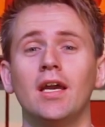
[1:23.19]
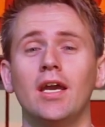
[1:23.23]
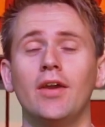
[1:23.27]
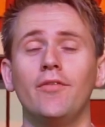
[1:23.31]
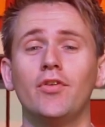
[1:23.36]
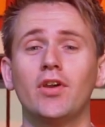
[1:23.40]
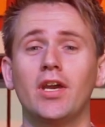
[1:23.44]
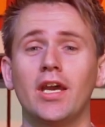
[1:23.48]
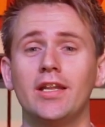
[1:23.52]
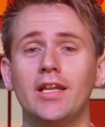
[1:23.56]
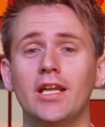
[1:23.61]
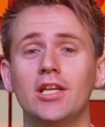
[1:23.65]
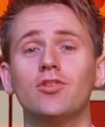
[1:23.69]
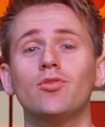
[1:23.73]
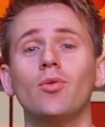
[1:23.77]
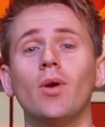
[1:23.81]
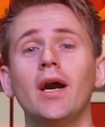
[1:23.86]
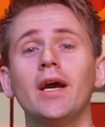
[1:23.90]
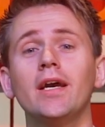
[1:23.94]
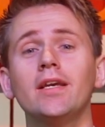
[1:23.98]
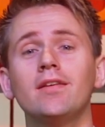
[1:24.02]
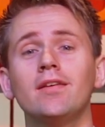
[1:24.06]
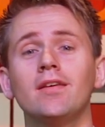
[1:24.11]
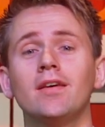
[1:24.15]
If you get that
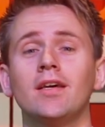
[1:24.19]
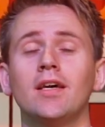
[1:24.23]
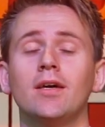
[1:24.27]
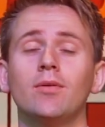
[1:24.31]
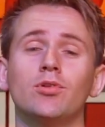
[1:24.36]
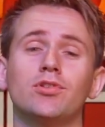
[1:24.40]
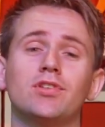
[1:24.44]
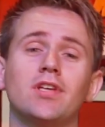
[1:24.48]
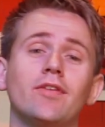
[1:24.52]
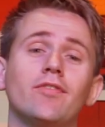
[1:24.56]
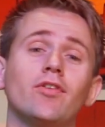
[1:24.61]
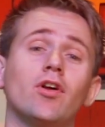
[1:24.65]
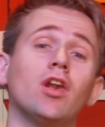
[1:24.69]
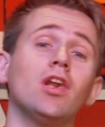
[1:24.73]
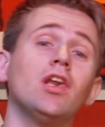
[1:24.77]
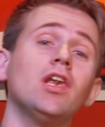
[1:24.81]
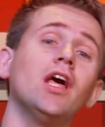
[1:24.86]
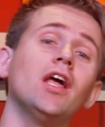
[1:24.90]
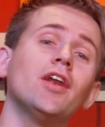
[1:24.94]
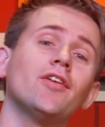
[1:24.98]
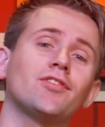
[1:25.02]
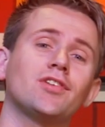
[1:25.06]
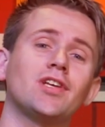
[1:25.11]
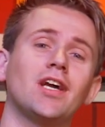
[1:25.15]
right, it will save you a
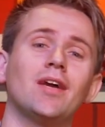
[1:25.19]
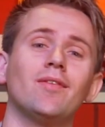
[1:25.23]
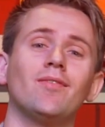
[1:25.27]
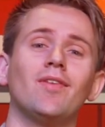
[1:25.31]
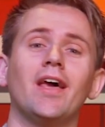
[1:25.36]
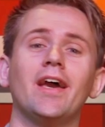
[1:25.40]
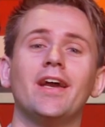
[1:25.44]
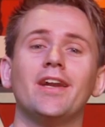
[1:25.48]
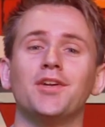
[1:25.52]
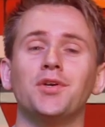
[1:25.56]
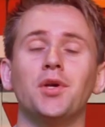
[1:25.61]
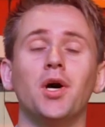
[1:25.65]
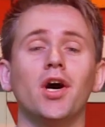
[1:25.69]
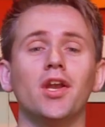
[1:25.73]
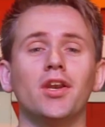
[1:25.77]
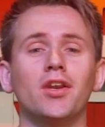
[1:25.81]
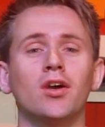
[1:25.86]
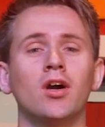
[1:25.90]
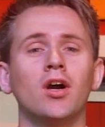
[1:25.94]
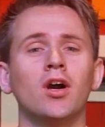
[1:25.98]
lot of time later on